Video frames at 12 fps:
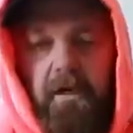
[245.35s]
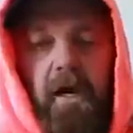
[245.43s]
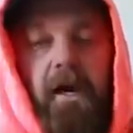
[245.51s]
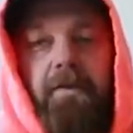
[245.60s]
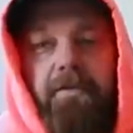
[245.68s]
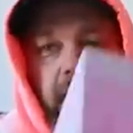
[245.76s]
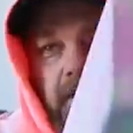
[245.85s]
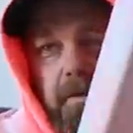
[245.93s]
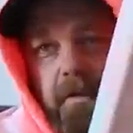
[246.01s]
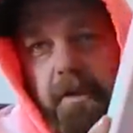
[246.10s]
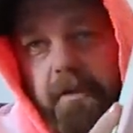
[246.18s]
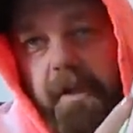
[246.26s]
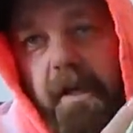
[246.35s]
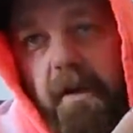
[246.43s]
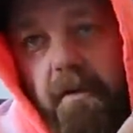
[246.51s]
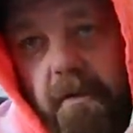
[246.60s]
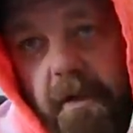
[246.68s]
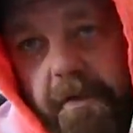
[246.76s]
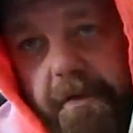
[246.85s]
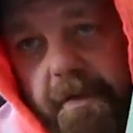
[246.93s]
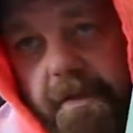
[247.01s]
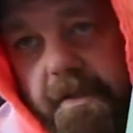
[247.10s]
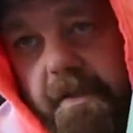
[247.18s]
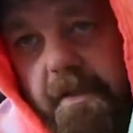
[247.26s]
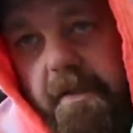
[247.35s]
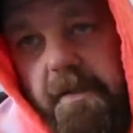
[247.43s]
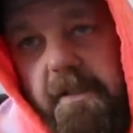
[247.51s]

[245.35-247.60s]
All right, so here we go. Here is the